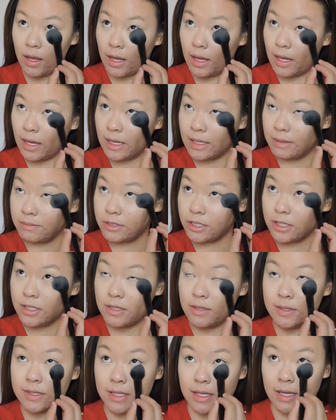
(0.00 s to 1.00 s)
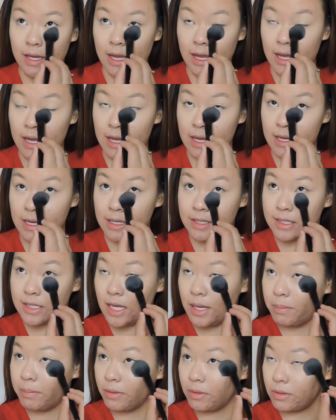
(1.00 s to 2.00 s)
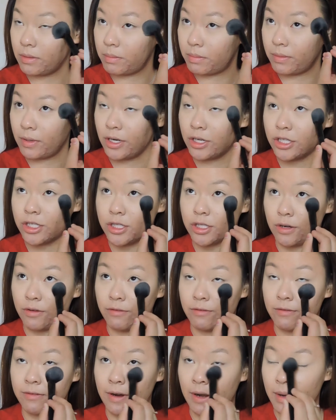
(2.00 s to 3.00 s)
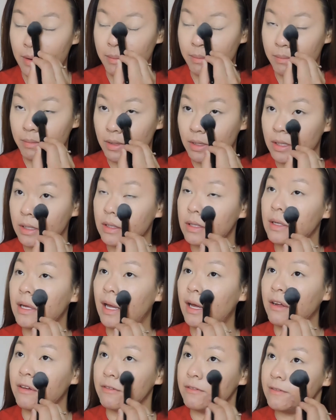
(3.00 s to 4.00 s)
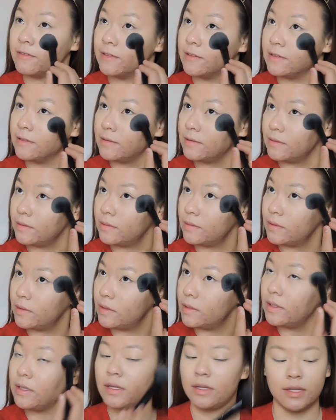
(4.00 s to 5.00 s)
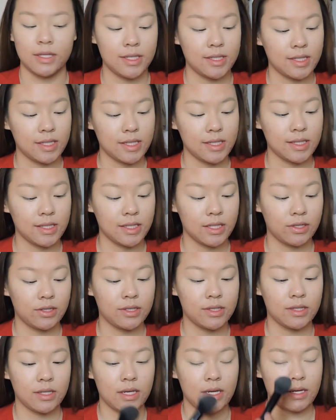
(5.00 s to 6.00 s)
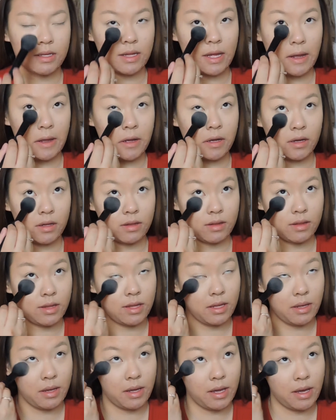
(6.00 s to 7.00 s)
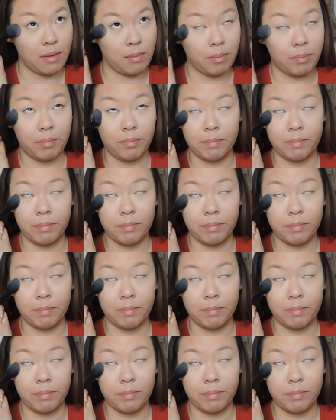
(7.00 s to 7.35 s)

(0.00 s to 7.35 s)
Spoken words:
and I'm just using a tapered brush from e.l.f. This is seriously like the